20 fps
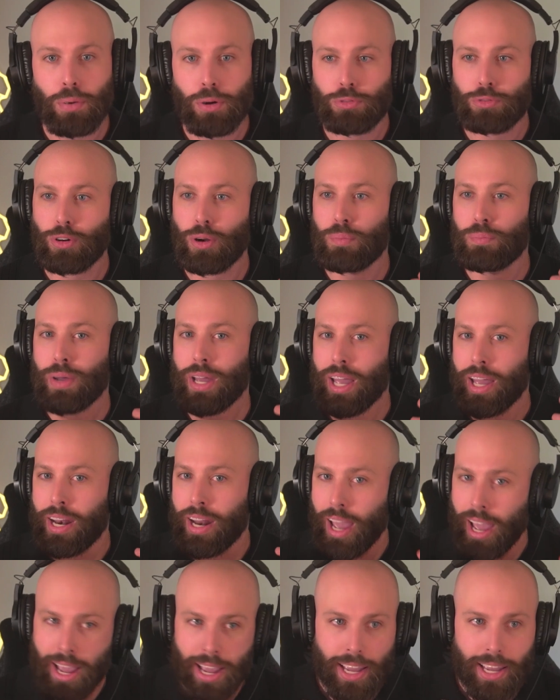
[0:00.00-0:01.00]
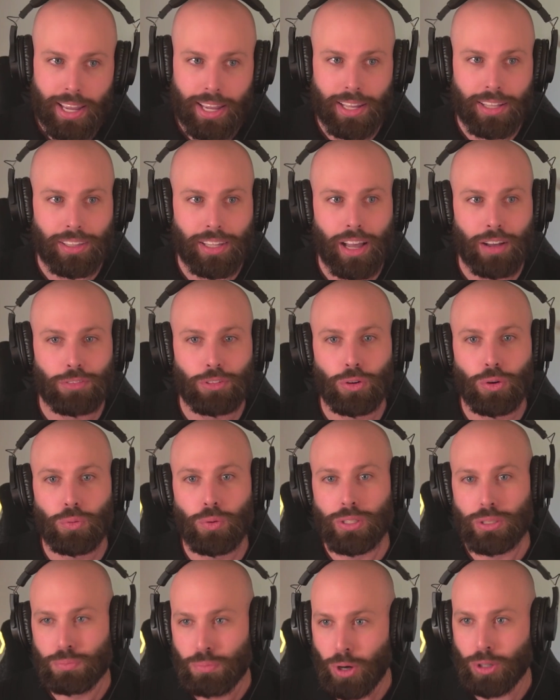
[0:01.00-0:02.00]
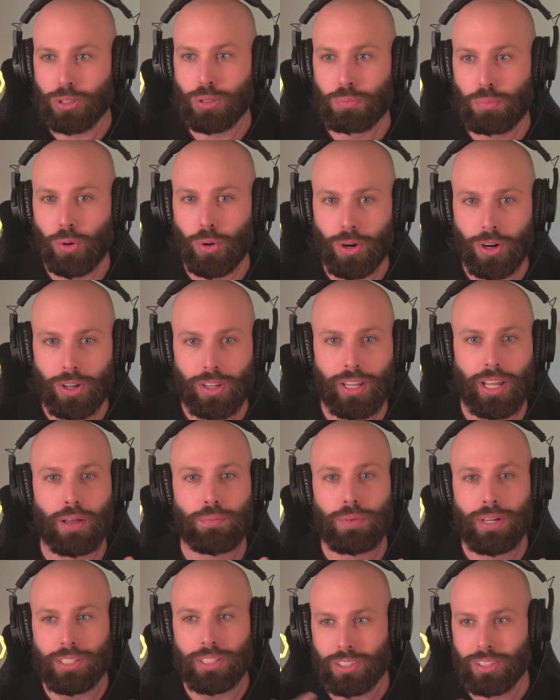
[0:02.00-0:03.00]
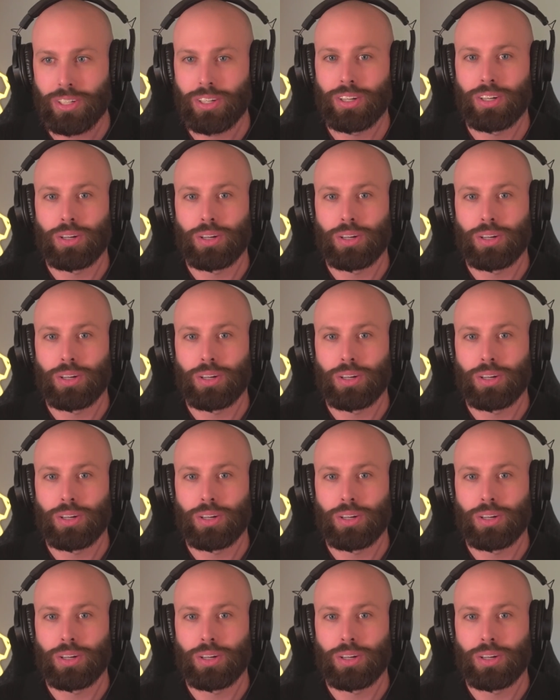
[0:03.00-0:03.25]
But from an AE level, what's most important to them is